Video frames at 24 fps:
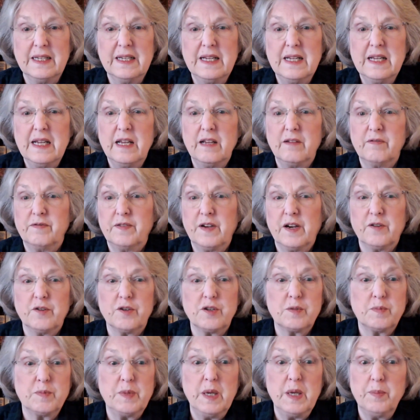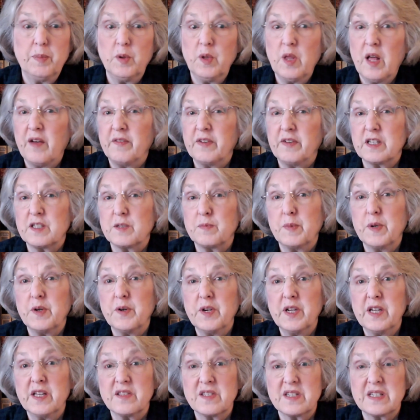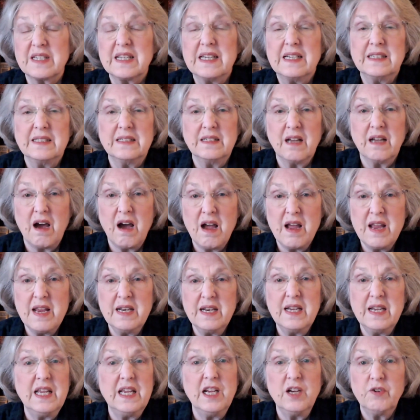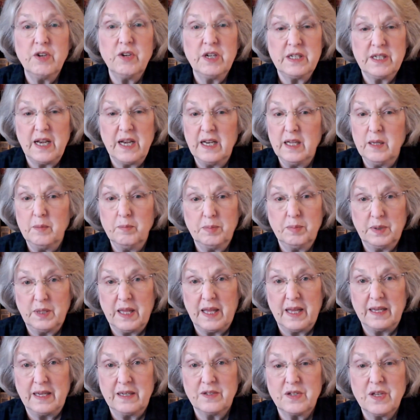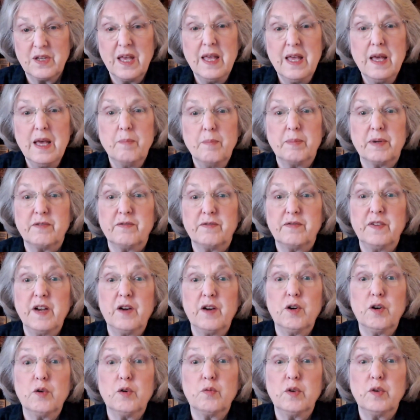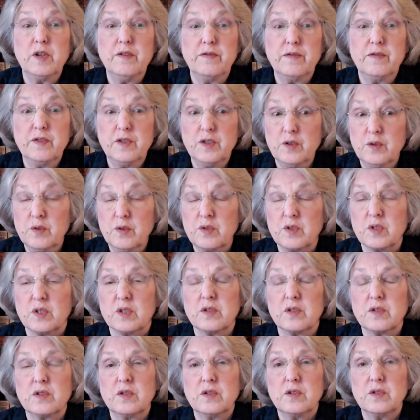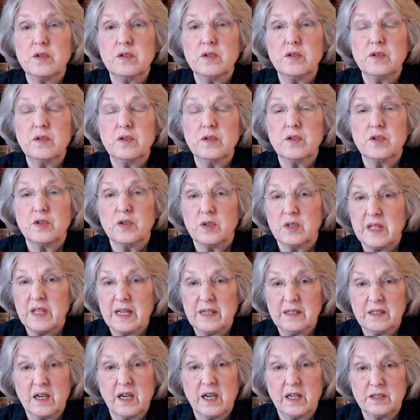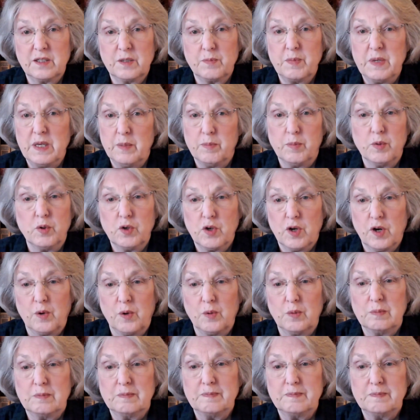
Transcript: and Pharaoh's people have experienced 9 irritating plagues, but Pharaoh refuses to let God's people go.